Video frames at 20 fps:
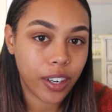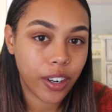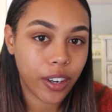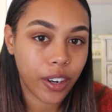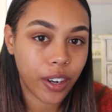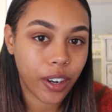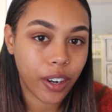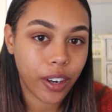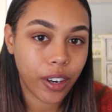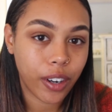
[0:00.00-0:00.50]

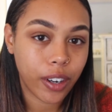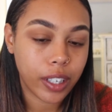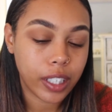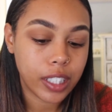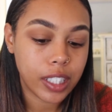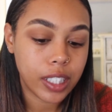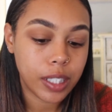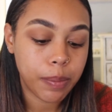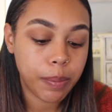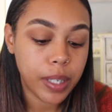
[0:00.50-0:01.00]
her
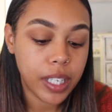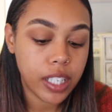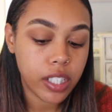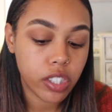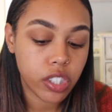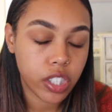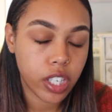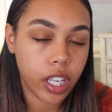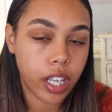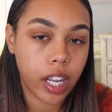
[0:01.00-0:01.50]

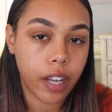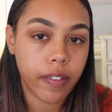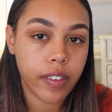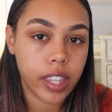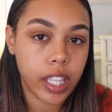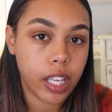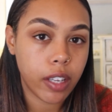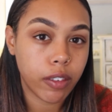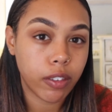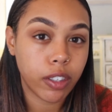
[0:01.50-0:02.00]
speech and
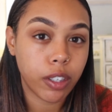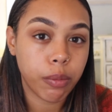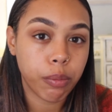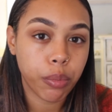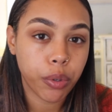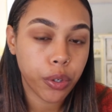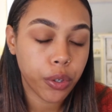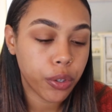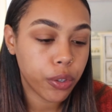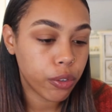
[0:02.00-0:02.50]
everything will
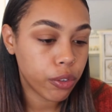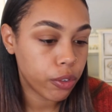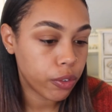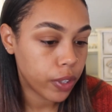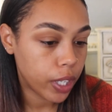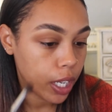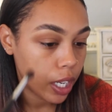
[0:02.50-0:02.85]
improve.